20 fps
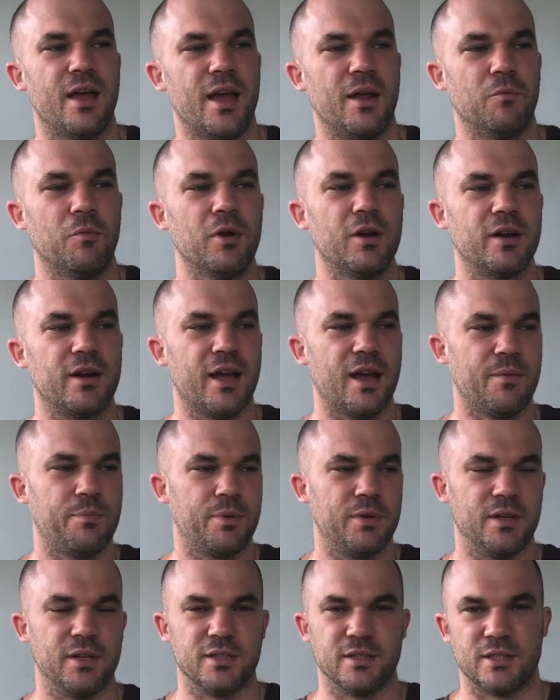And what had
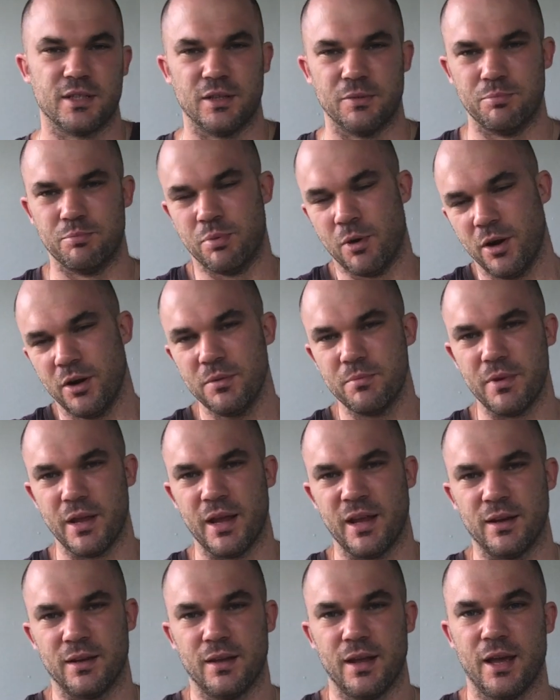happened is the bottom
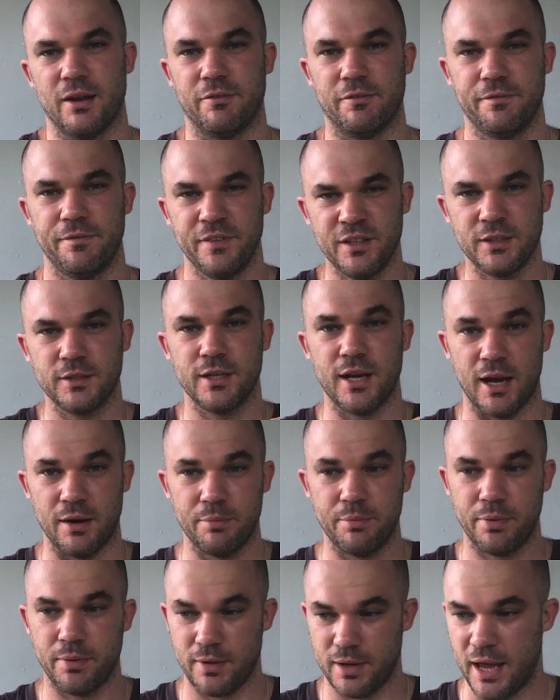end had filled up.